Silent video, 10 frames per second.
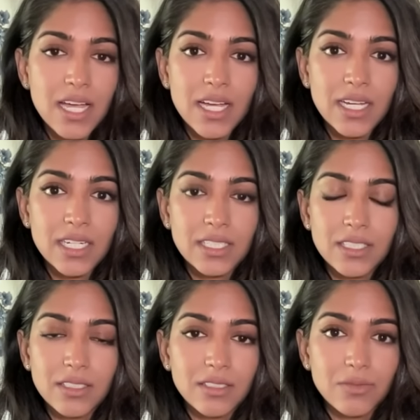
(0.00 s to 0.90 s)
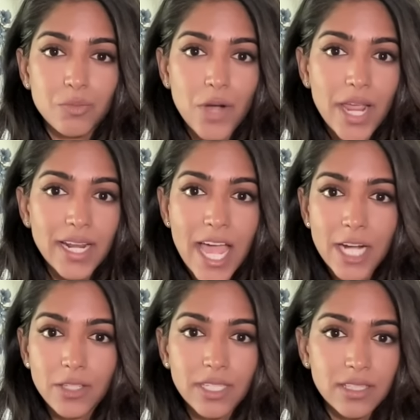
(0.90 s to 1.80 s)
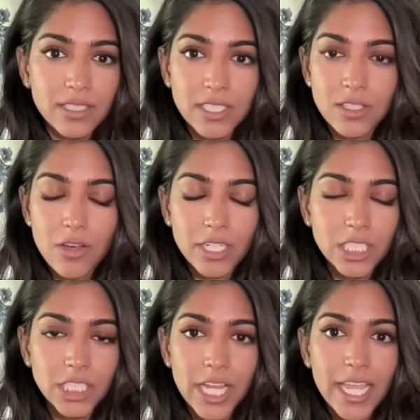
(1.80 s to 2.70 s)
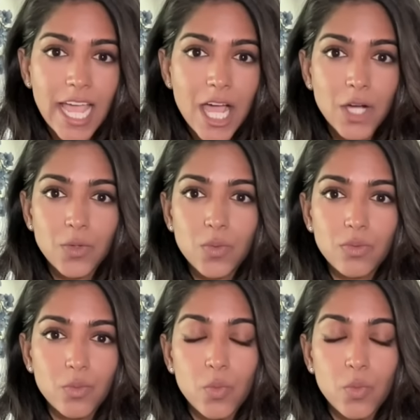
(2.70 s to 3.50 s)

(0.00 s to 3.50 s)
Uh, Brett, how do you think this is all going to shake out?